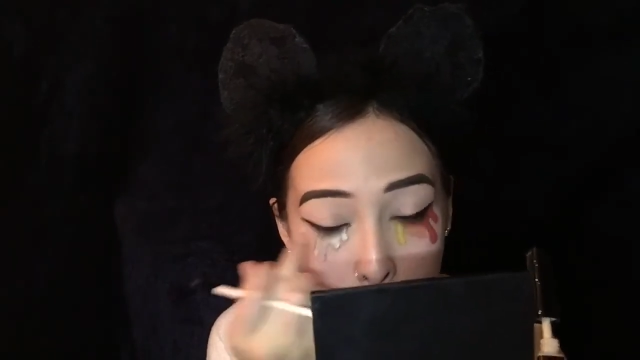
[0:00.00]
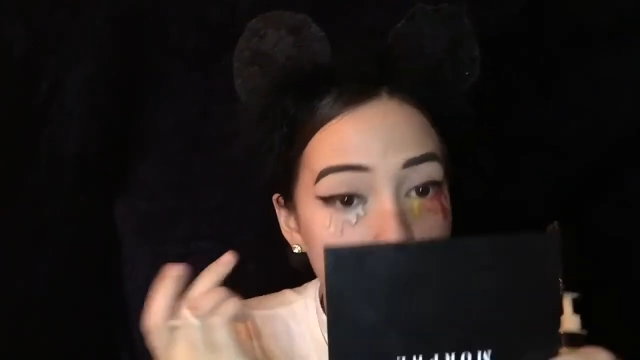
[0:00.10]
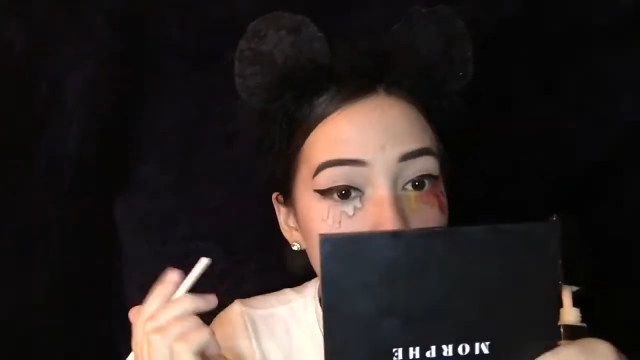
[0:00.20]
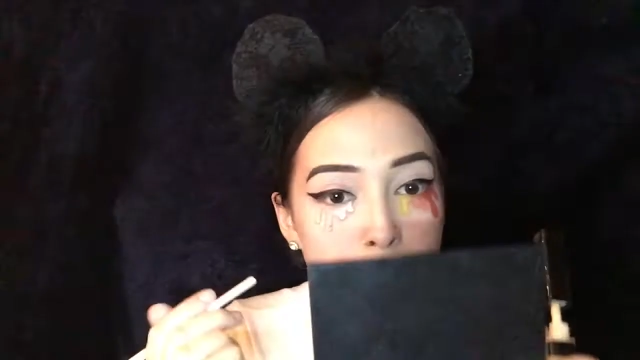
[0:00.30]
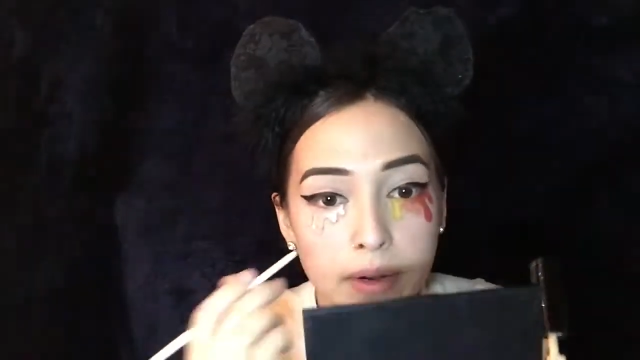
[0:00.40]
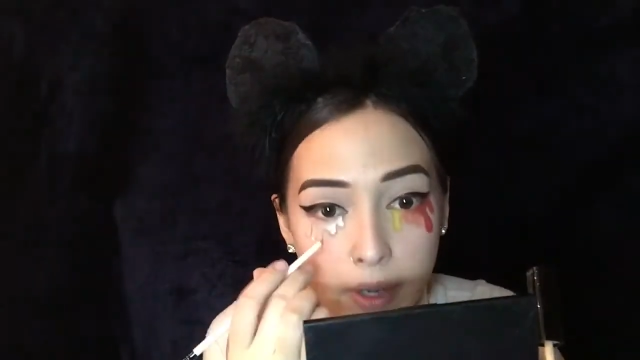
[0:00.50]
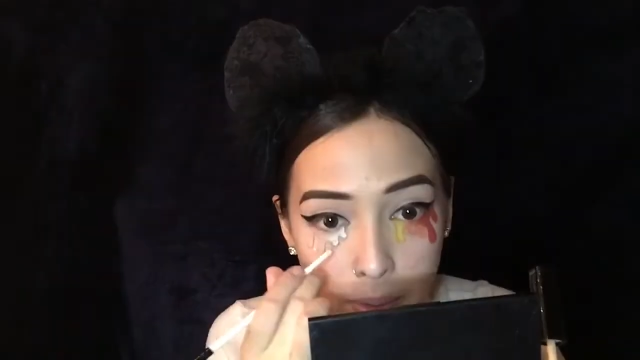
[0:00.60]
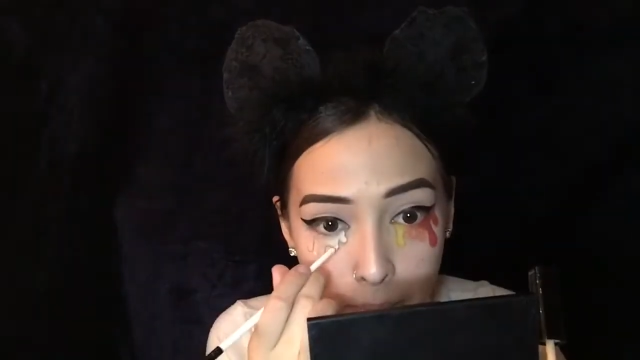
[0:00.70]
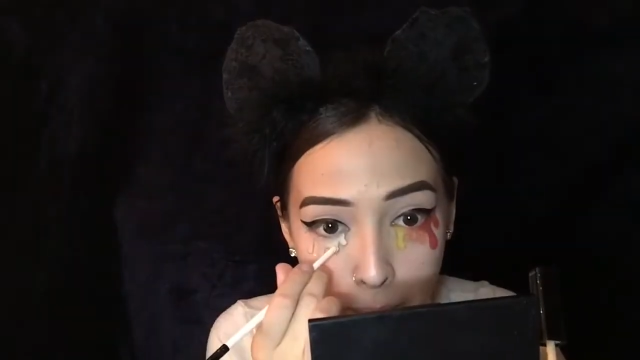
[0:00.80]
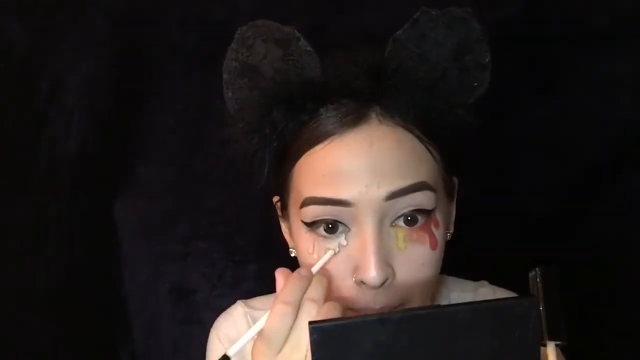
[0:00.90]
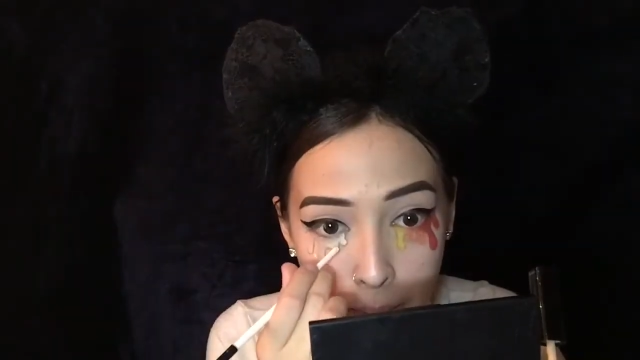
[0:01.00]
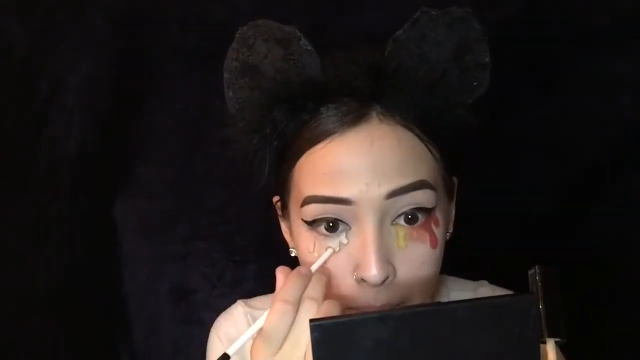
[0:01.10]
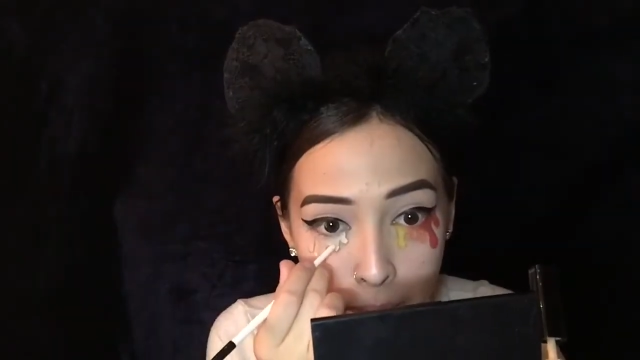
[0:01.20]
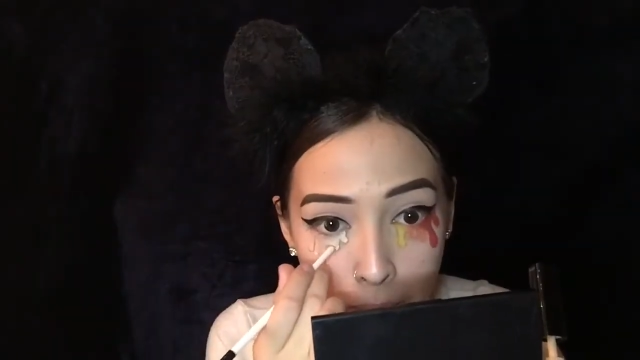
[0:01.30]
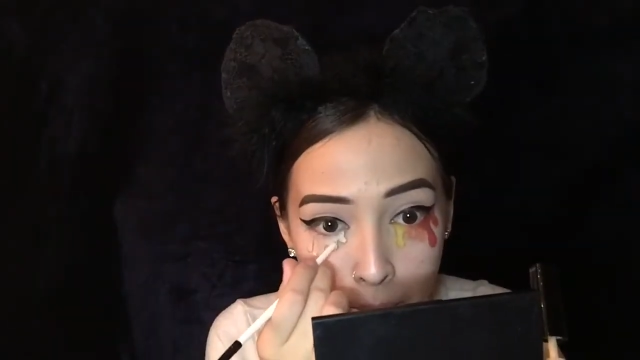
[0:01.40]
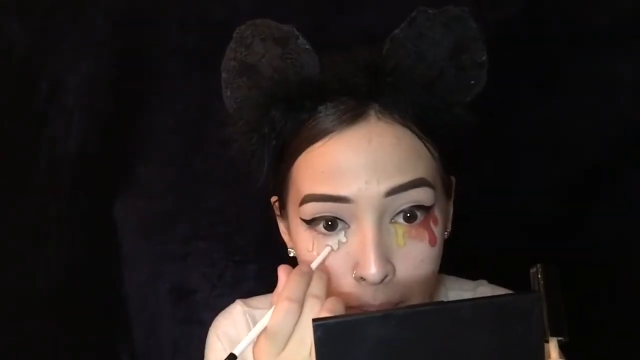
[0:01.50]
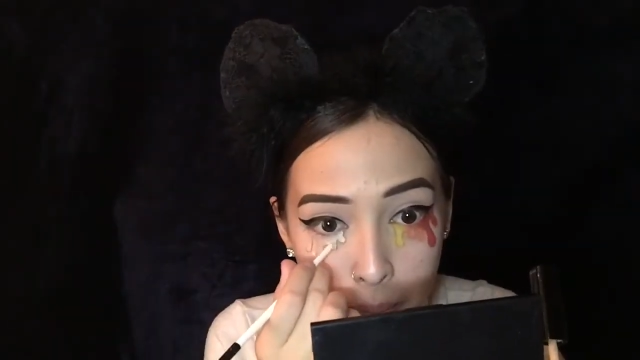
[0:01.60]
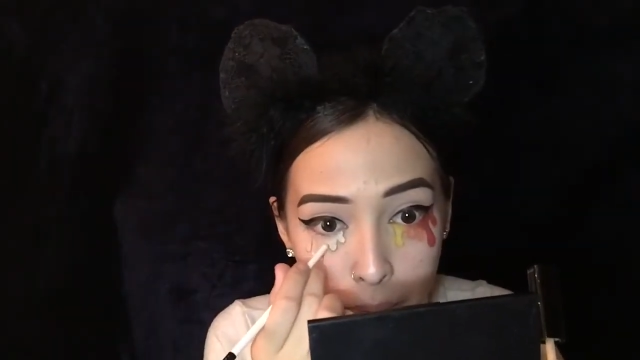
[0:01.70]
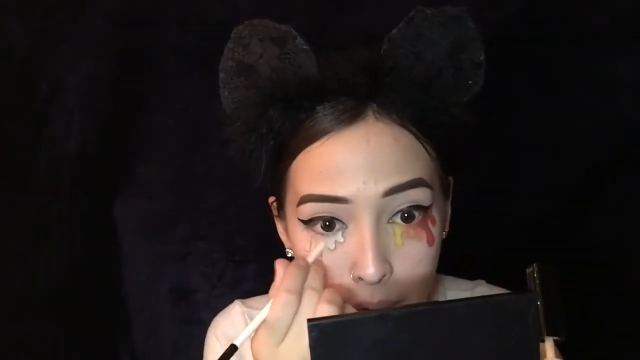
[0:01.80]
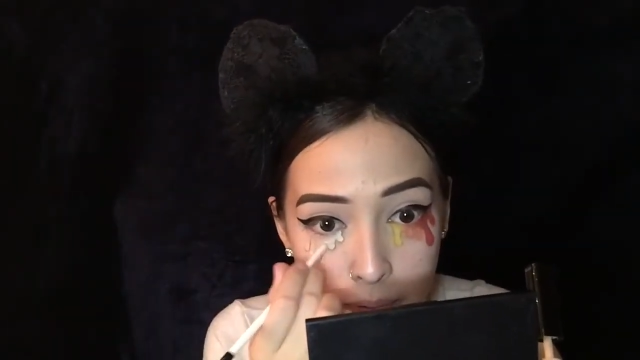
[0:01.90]
touch and mattify it
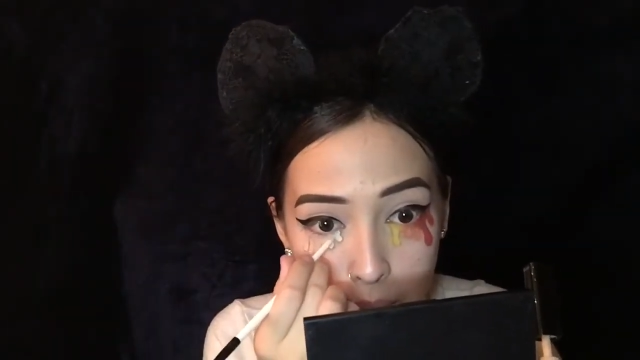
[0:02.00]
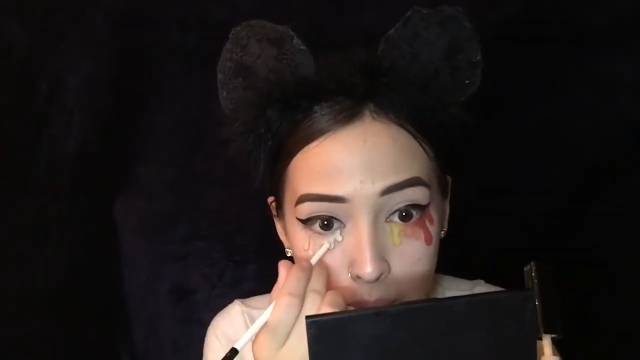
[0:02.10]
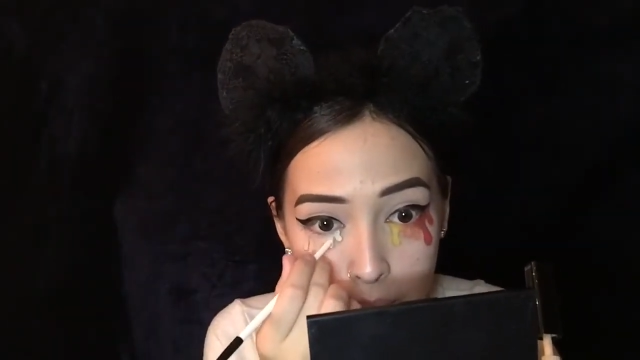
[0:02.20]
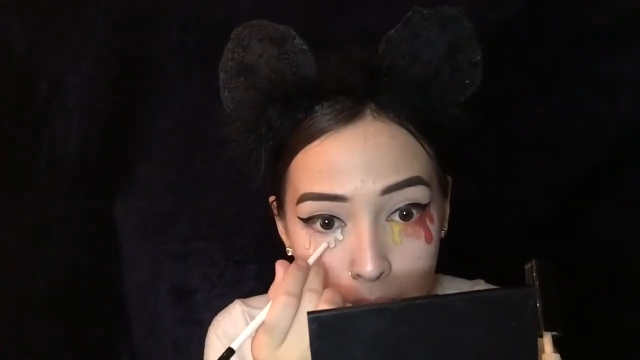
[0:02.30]
with my fingers.